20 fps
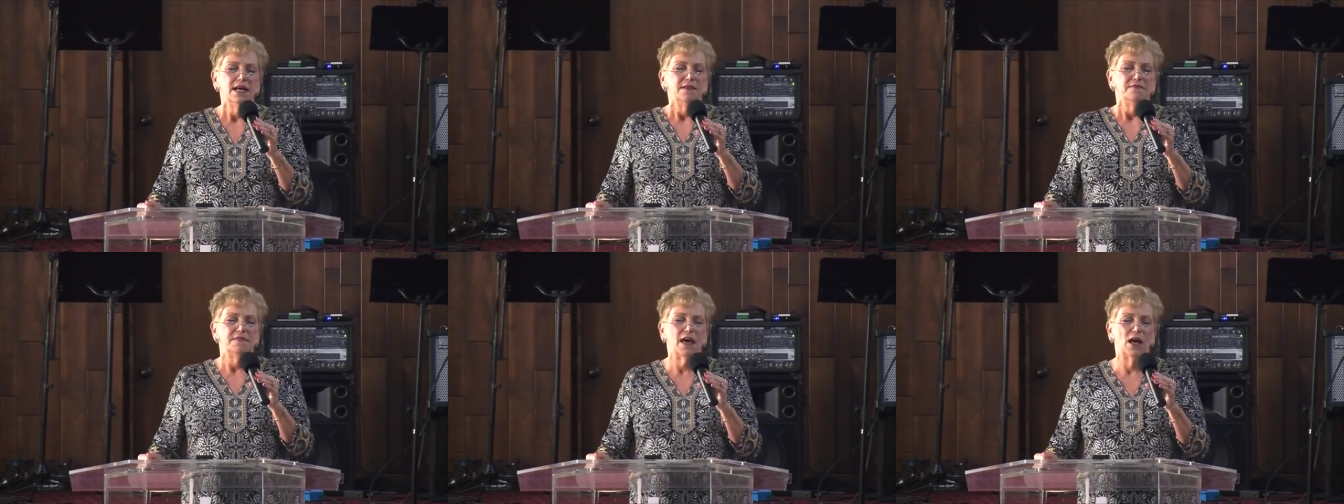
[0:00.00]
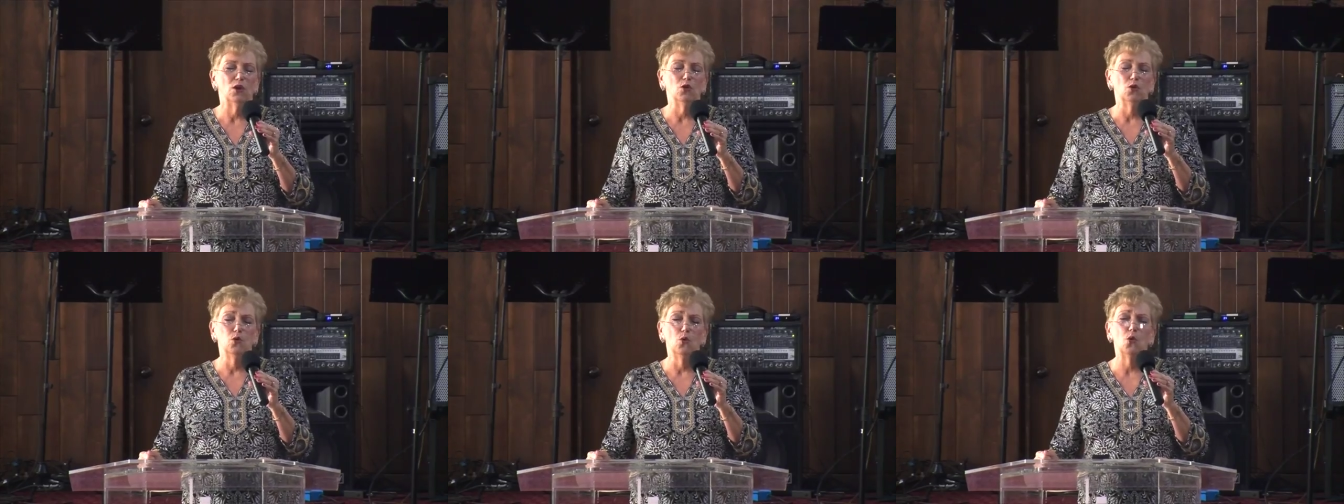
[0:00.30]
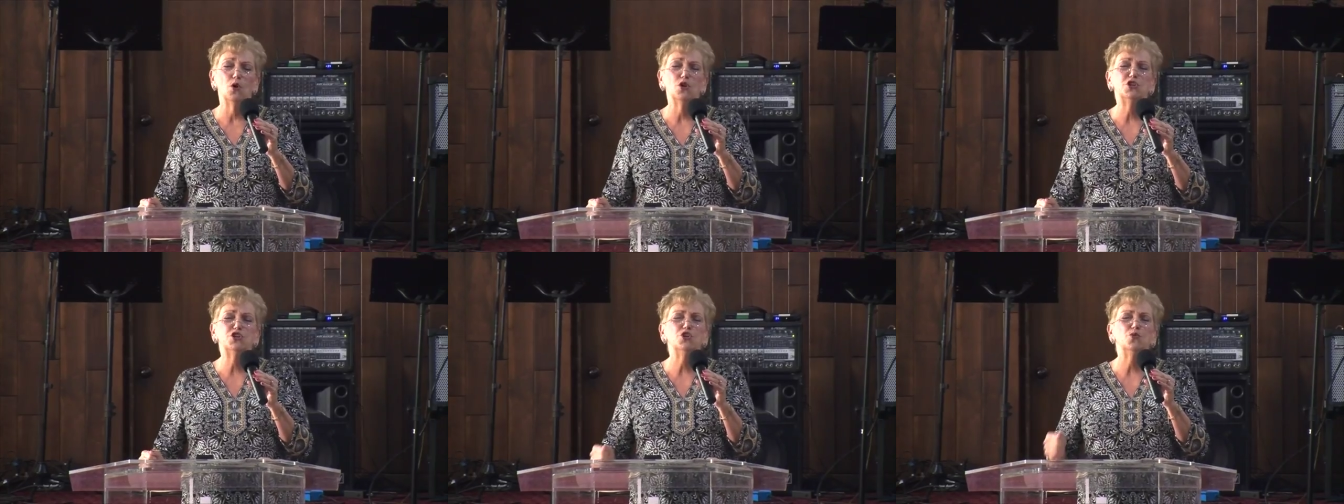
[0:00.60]
That,
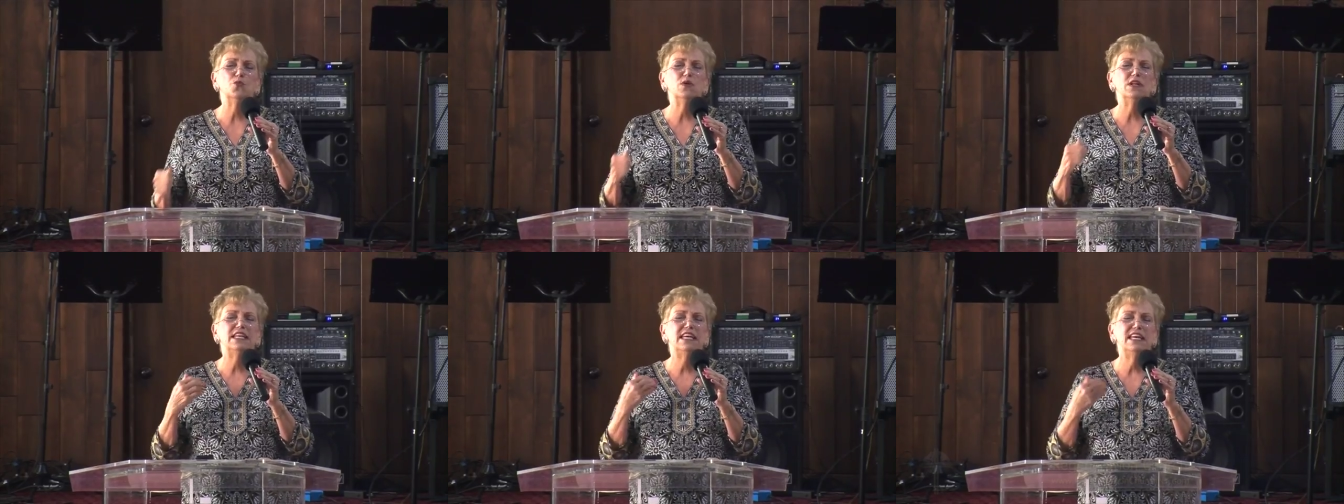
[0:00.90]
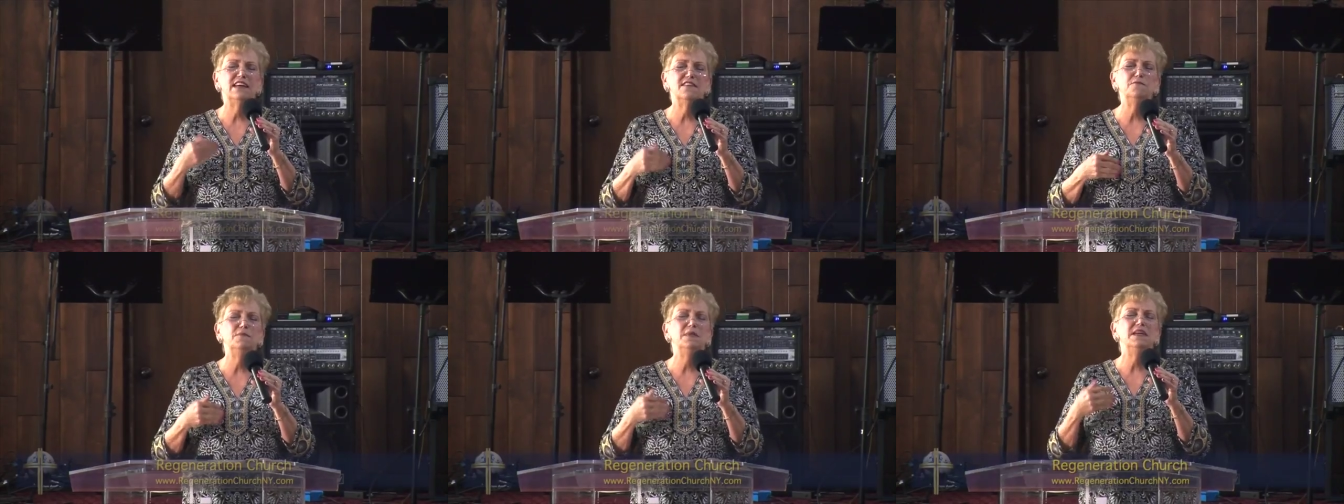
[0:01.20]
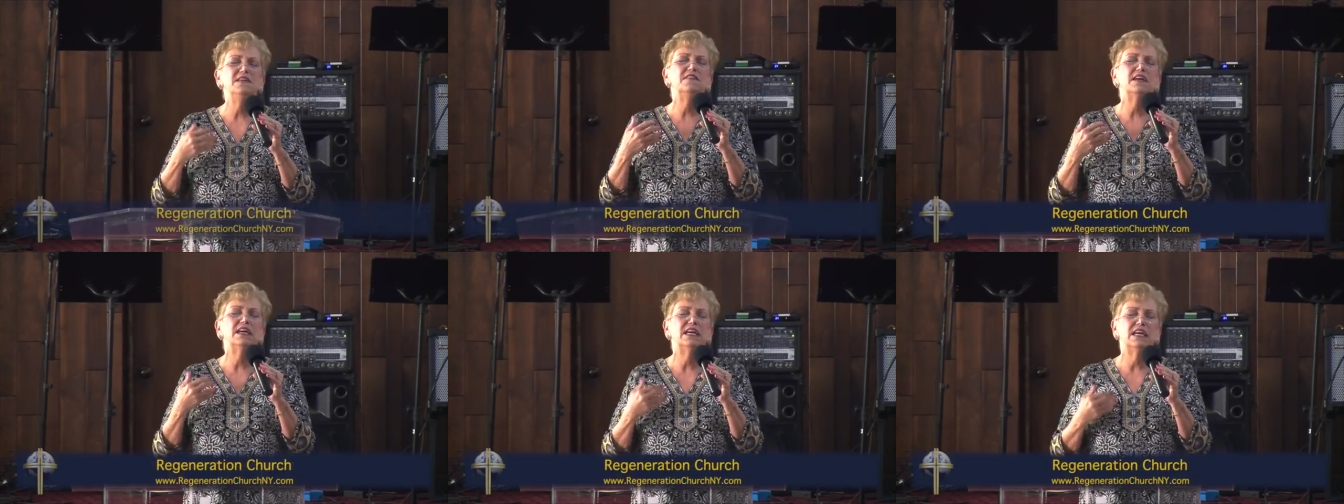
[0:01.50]
Lord, you would give
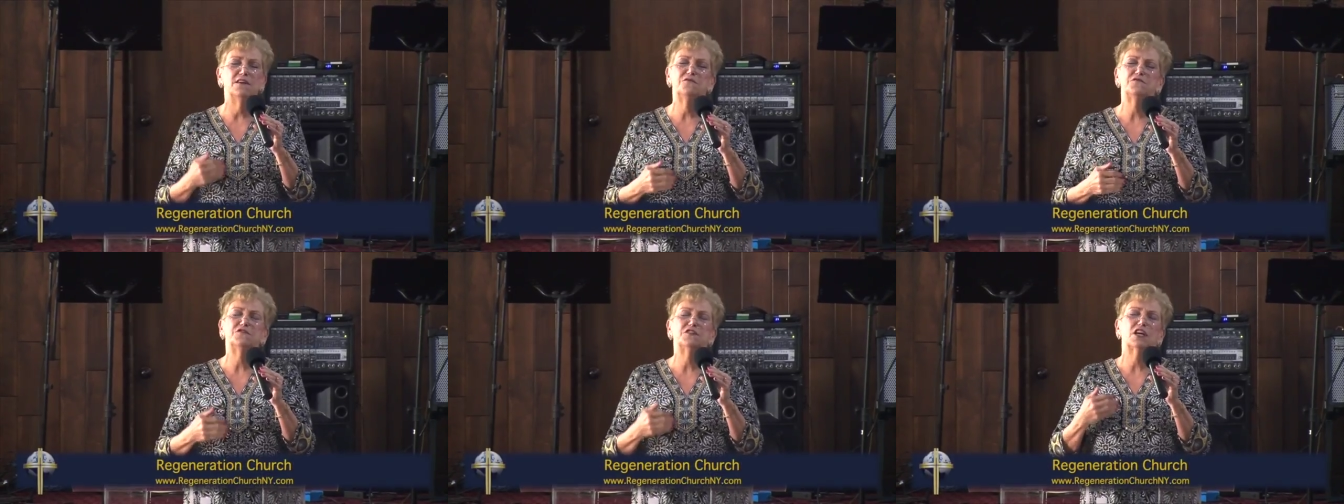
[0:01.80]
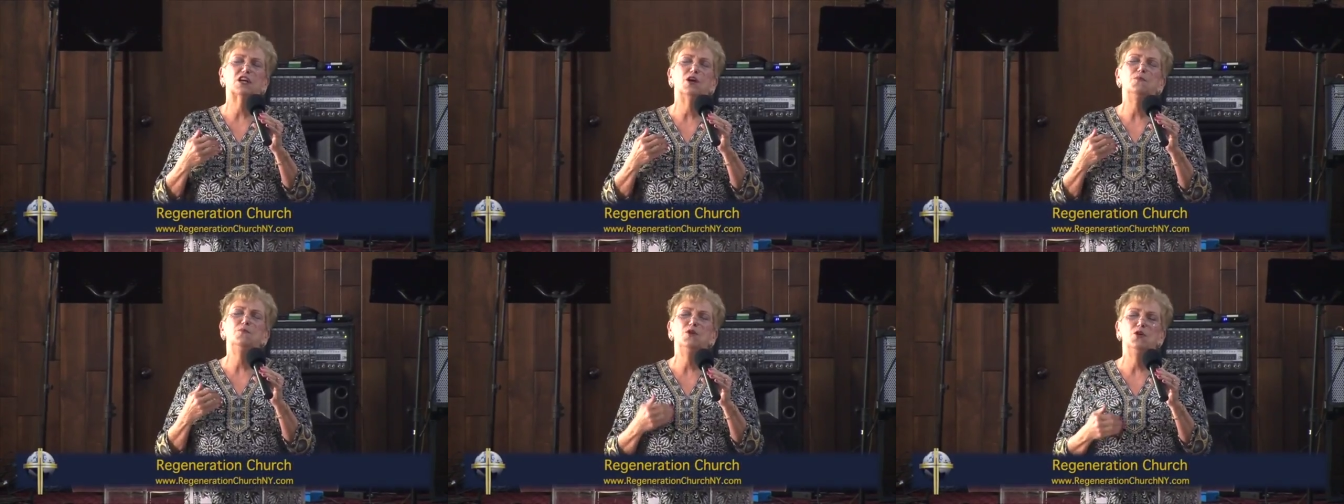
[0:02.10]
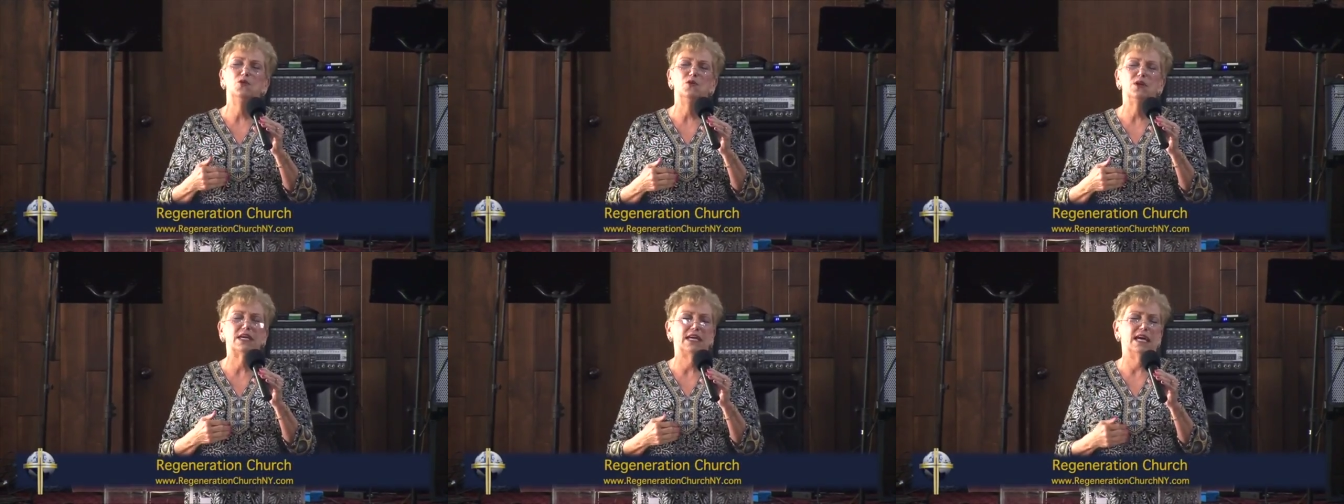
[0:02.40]
me the gift to
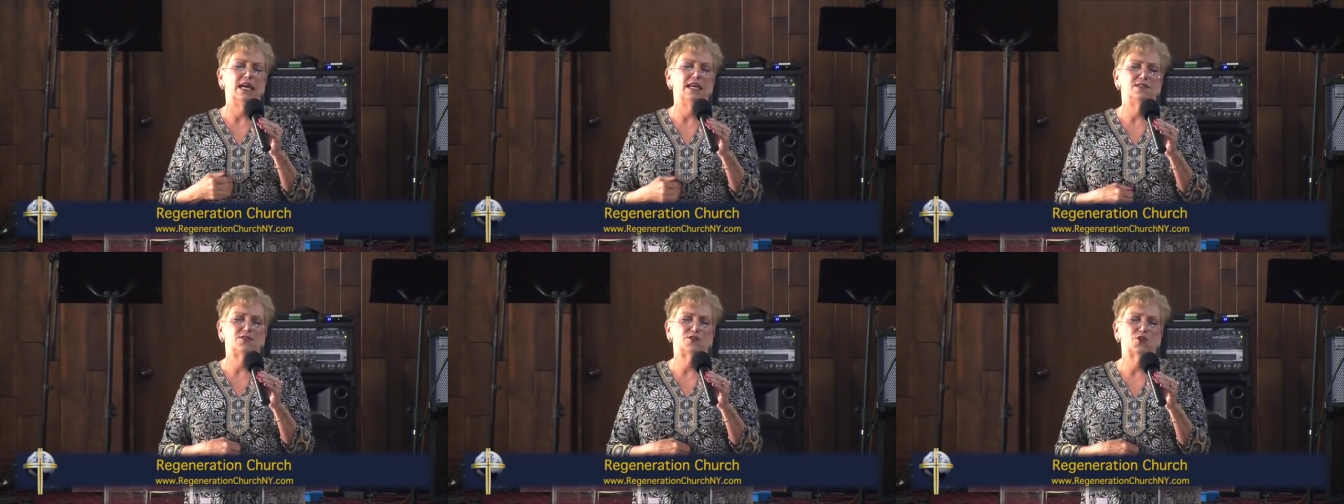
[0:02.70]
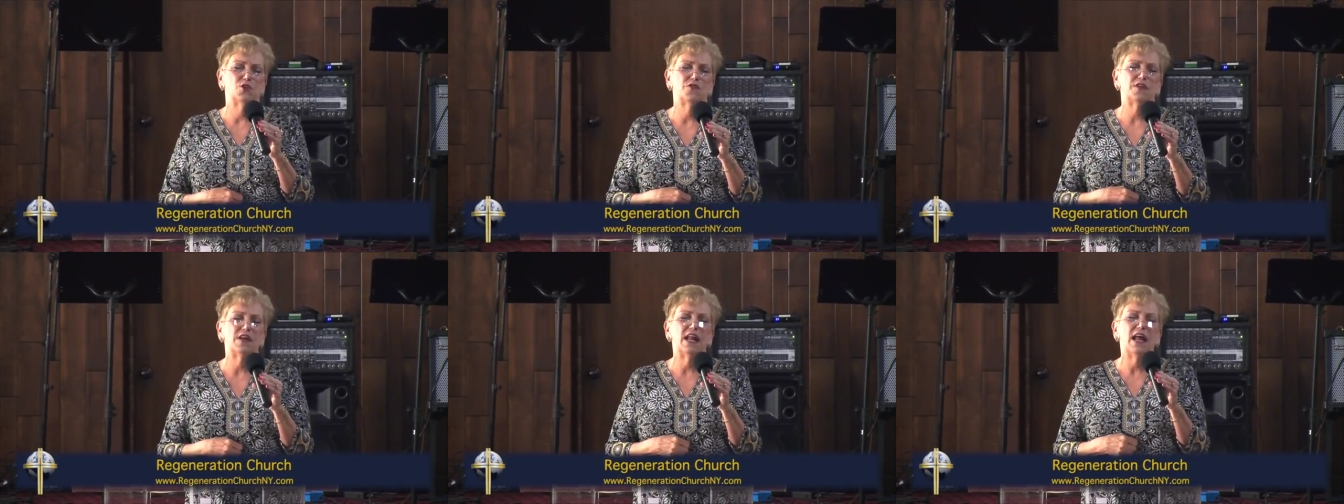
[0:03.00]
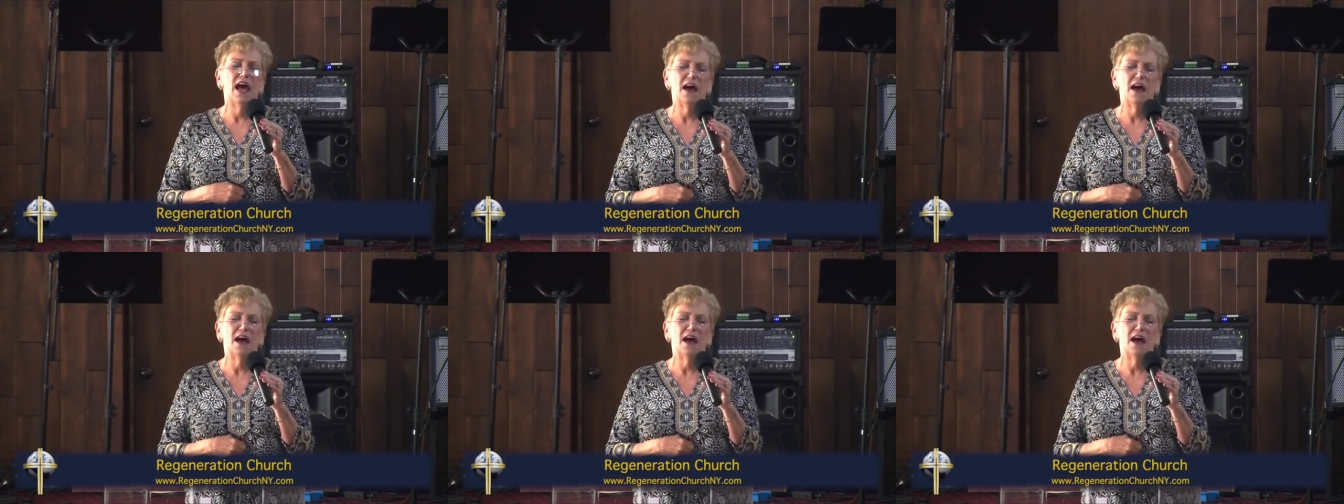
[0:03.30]
communicate so that